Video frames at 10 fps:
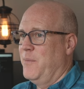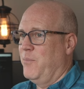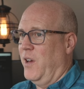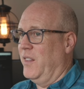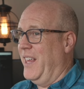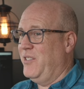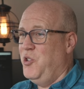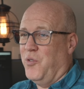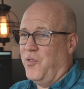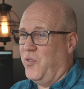unless
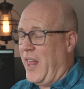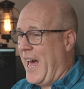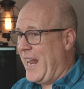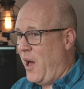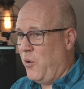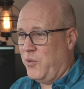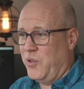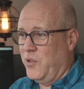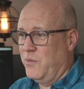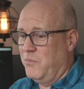you flat
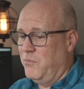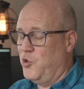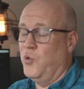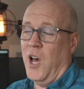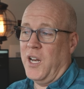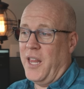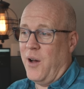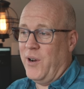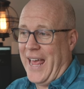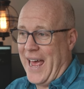out do not
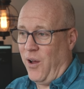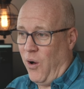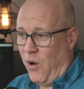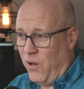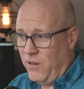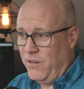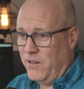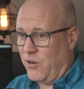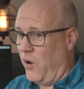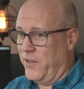allow it at all
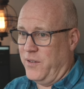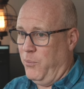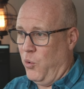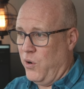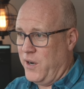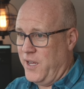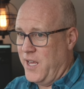across the board,